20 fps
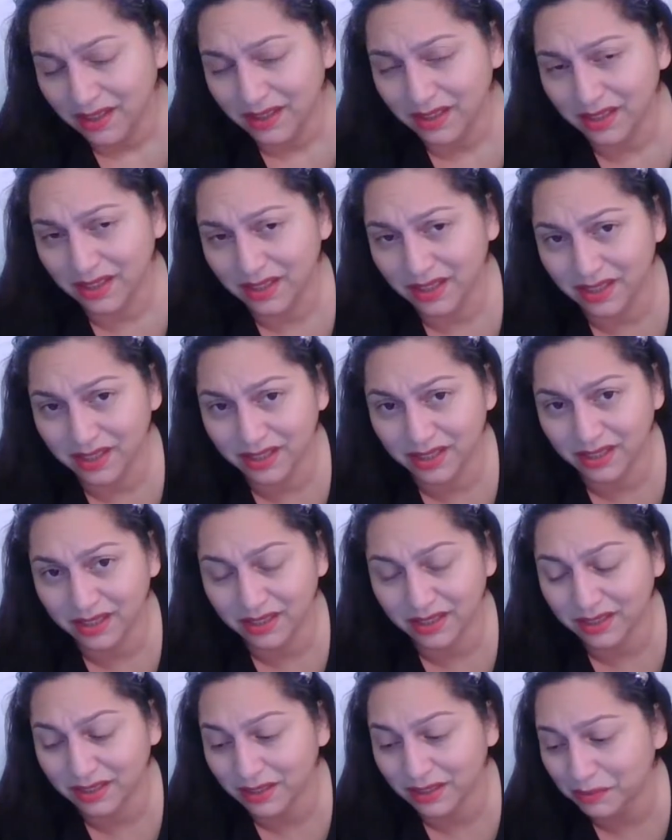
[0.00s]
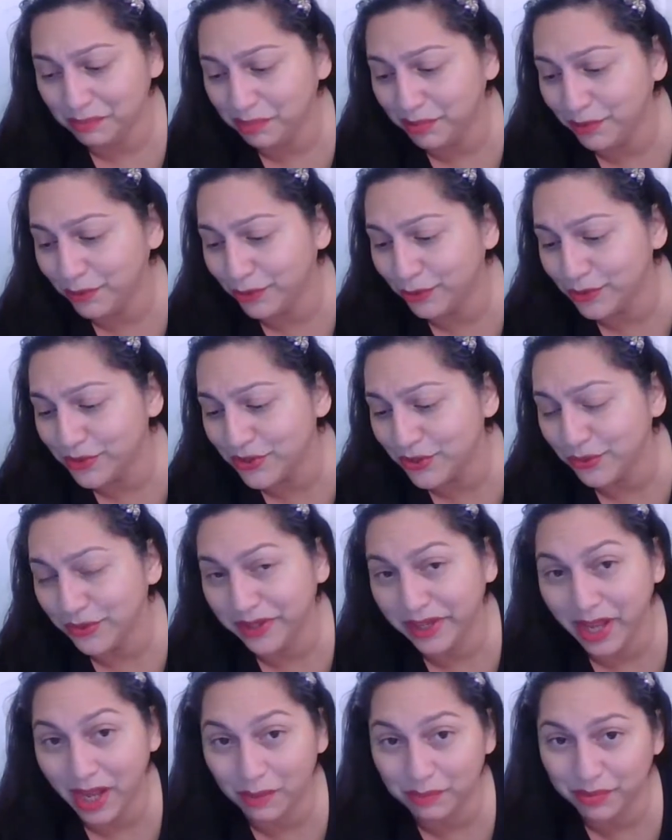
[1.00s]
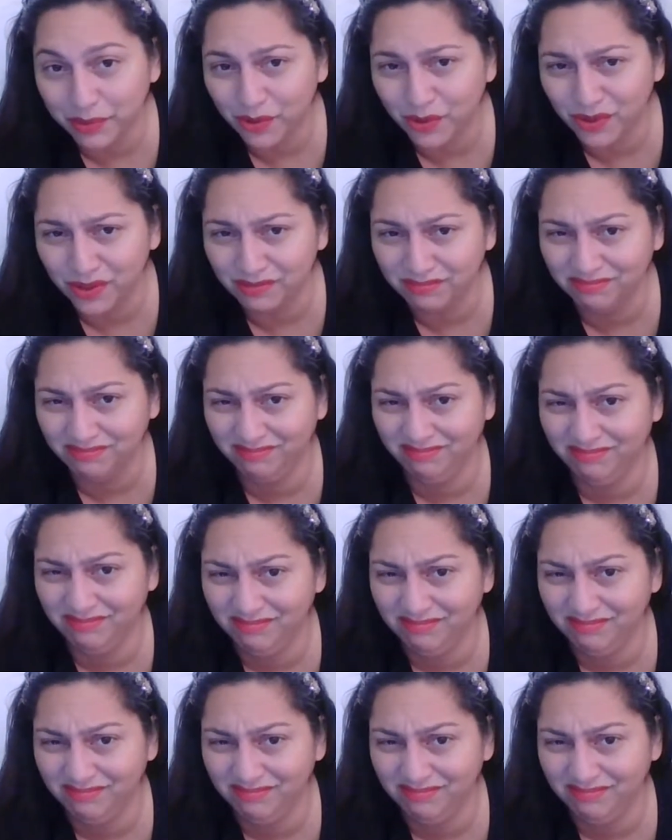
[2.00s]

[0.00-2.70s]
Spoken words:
Pluto's still in Capricorn.